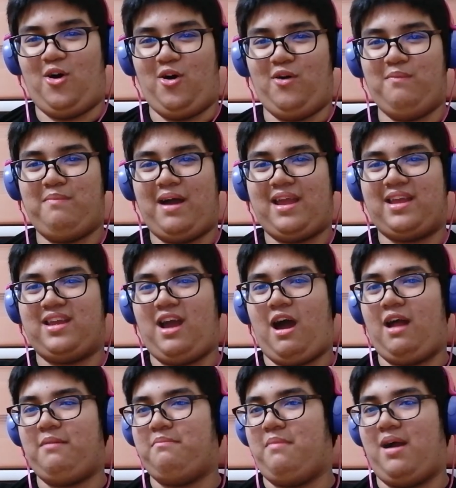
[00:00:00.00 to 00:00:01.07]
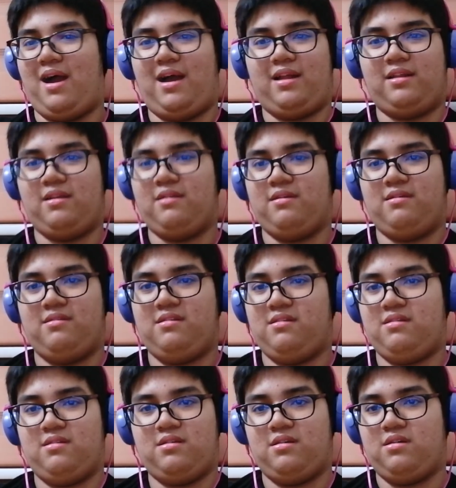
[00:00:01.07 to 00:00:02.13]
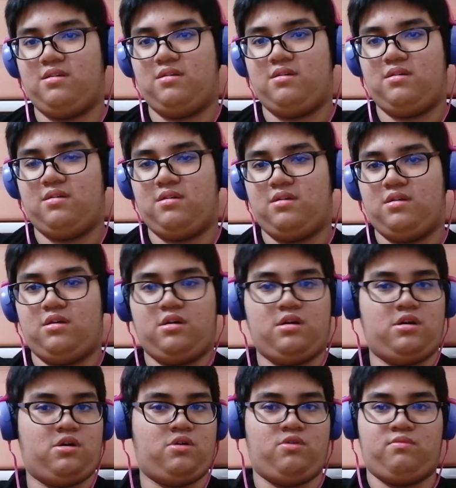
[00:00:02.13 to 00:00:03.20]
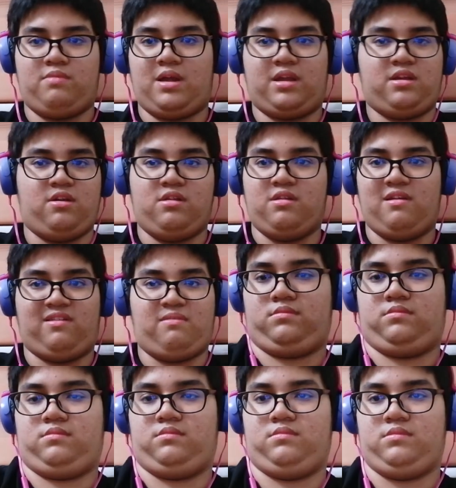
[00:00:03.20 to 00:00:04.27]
Oh my god, man. Oh my goodness. Man.